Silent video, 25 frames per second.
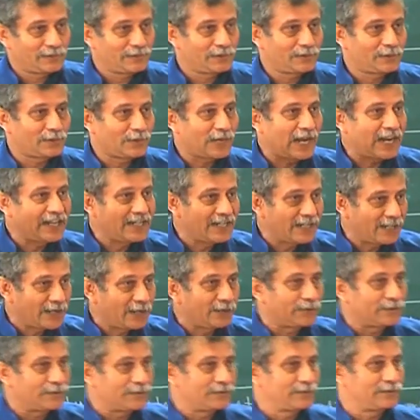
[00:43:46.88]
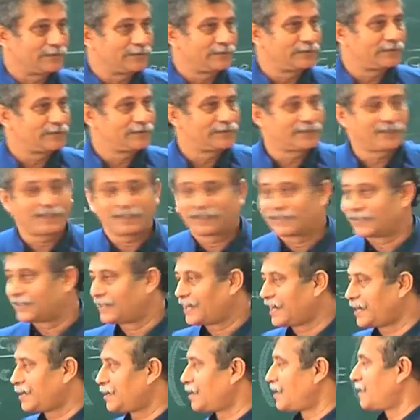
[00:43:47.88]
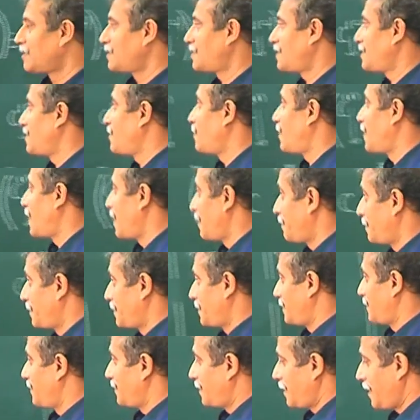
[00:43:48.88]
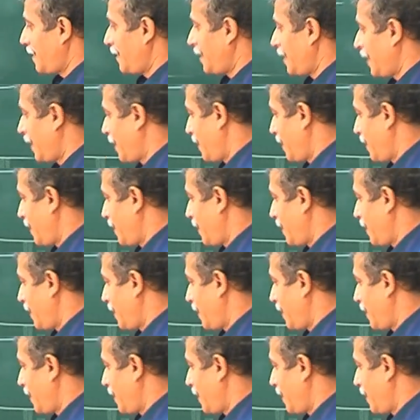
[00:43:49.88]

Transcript: So, write it down, write down, see what happens, okay,